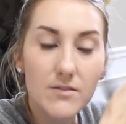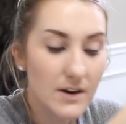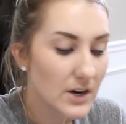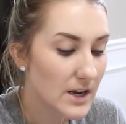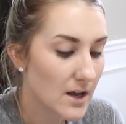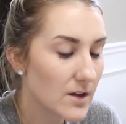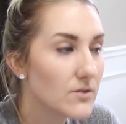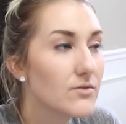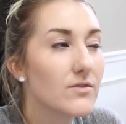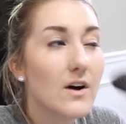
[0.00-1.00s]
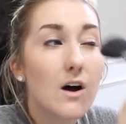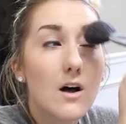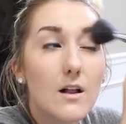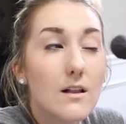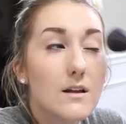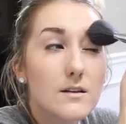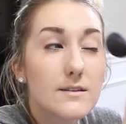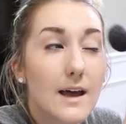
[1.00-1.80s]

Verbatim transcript: a very unfall